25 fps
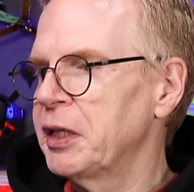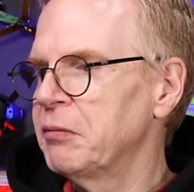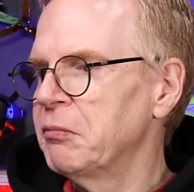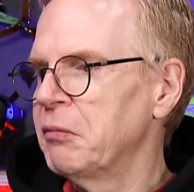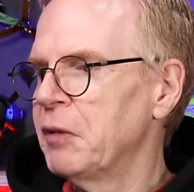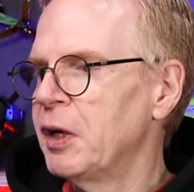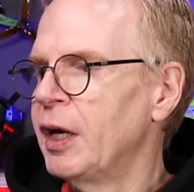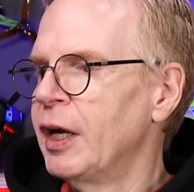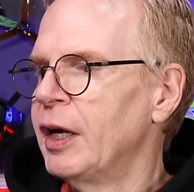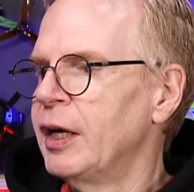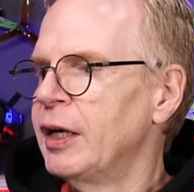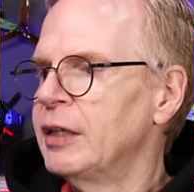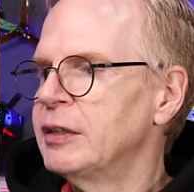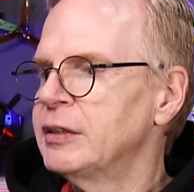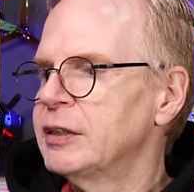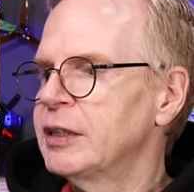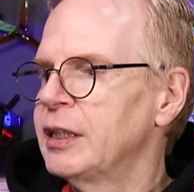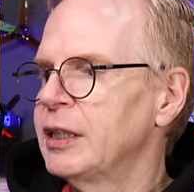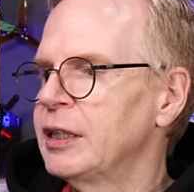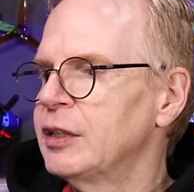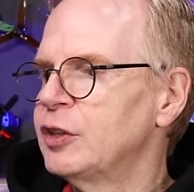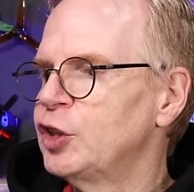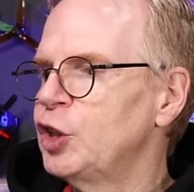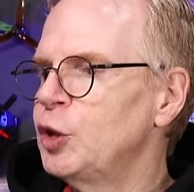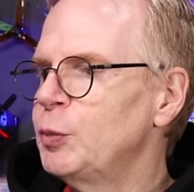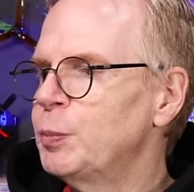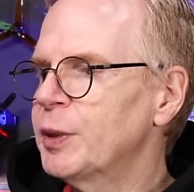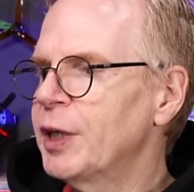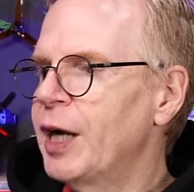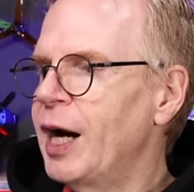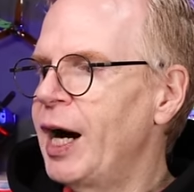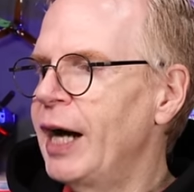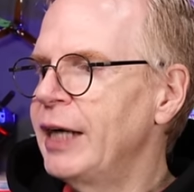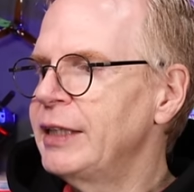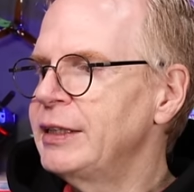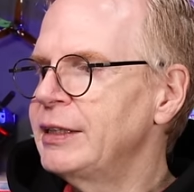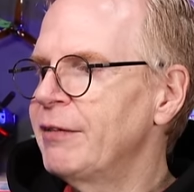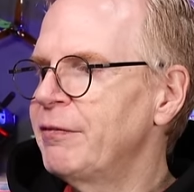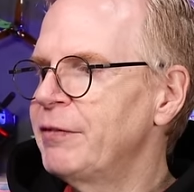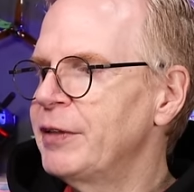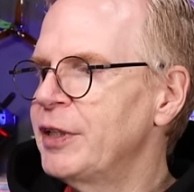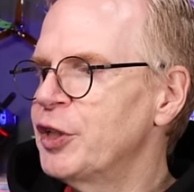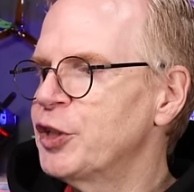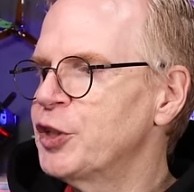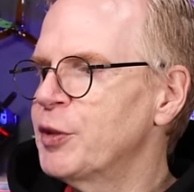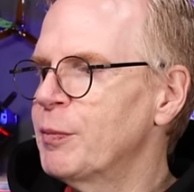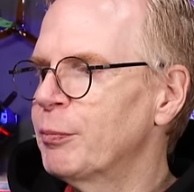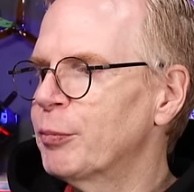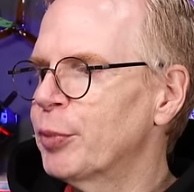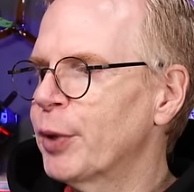It says super high
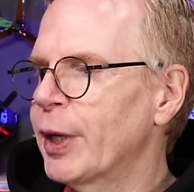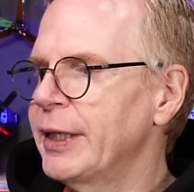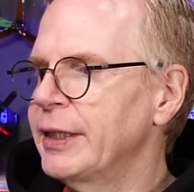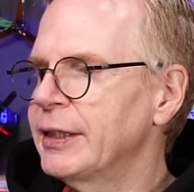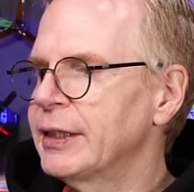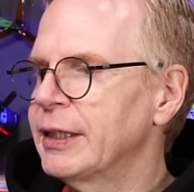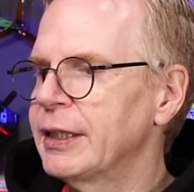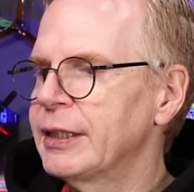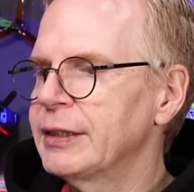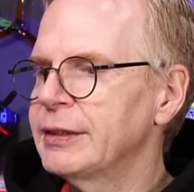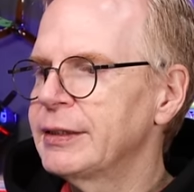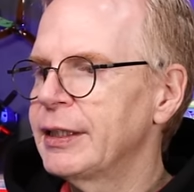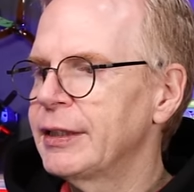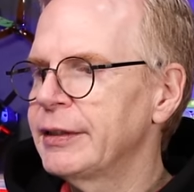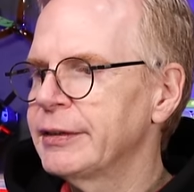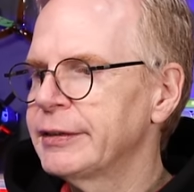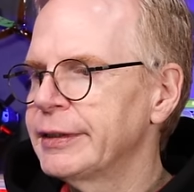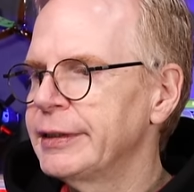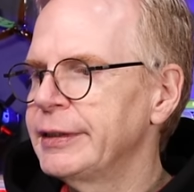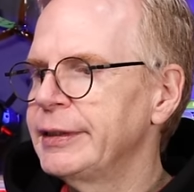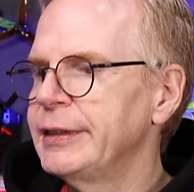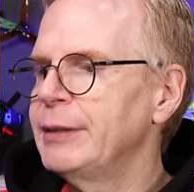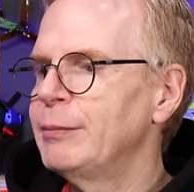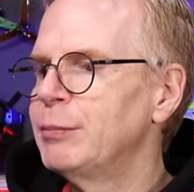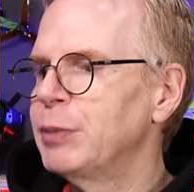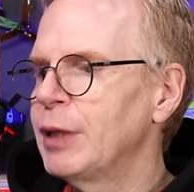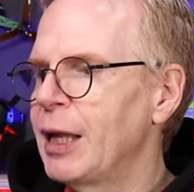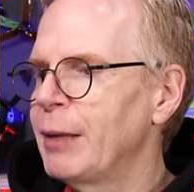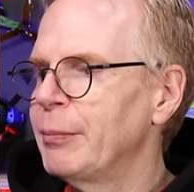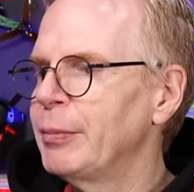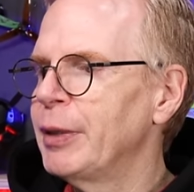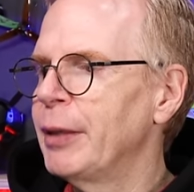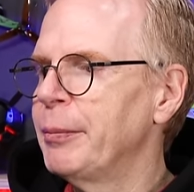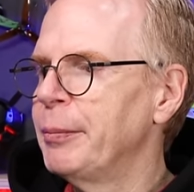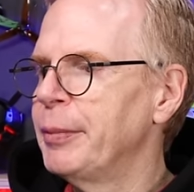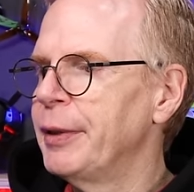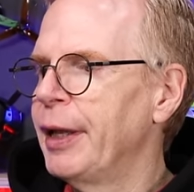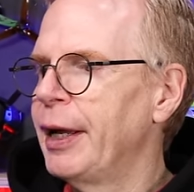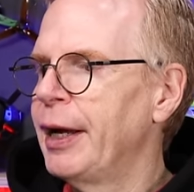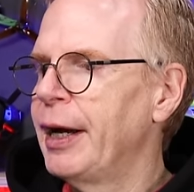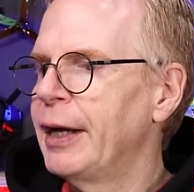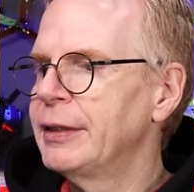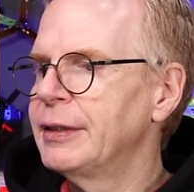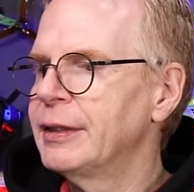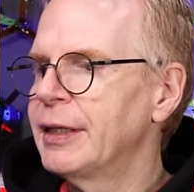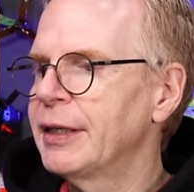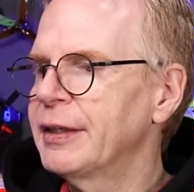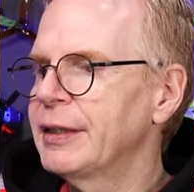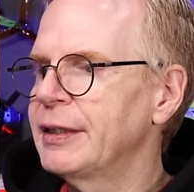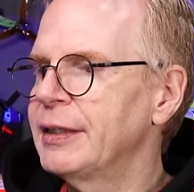definition brightness, LCD, blah, blah, blah,
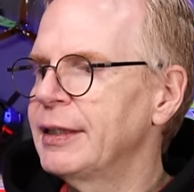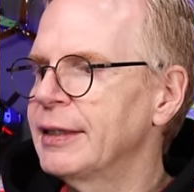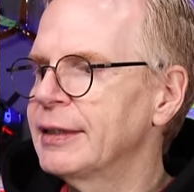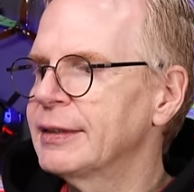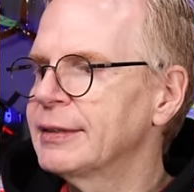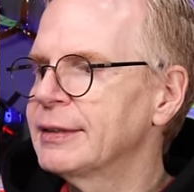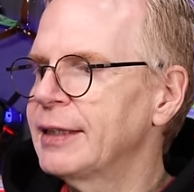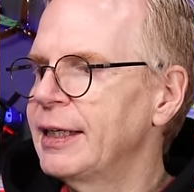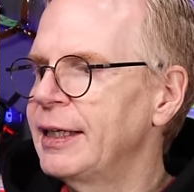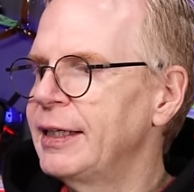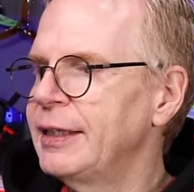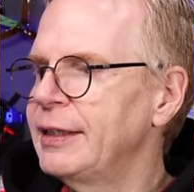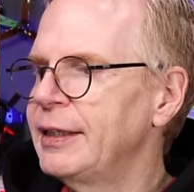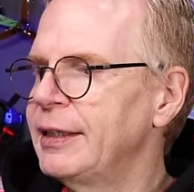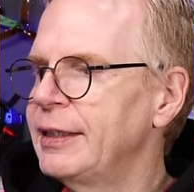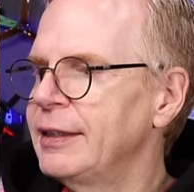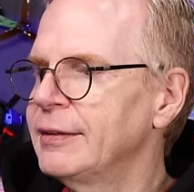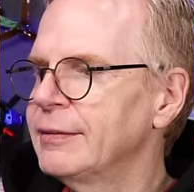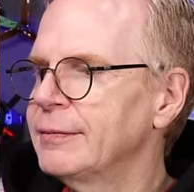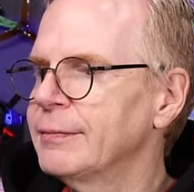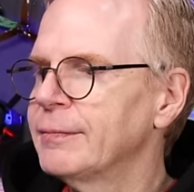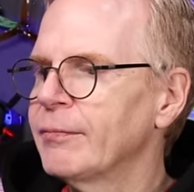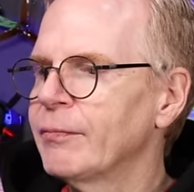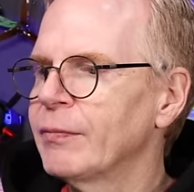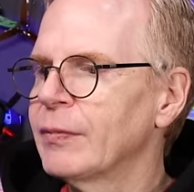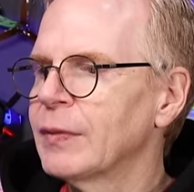nothing exciting.